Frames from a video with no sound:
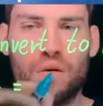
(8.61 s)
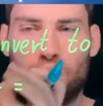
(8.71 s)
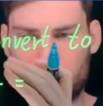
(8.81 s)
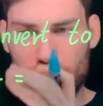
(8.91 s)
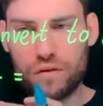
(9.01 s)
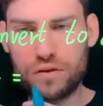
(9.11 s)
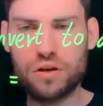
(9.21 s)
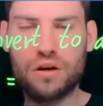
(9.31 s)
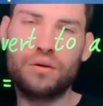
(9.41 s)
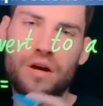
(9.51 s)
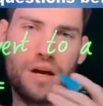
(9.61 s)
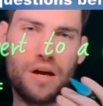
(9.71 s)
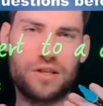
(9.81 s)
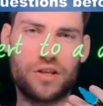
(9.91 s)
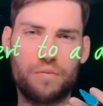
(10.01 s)
1 over 2,
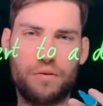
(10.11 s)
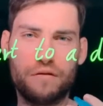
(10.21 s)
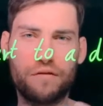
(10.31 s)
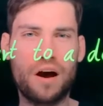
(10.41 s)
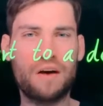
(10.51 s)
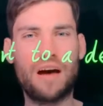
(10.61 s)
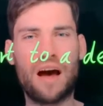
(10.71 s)
is 0.5.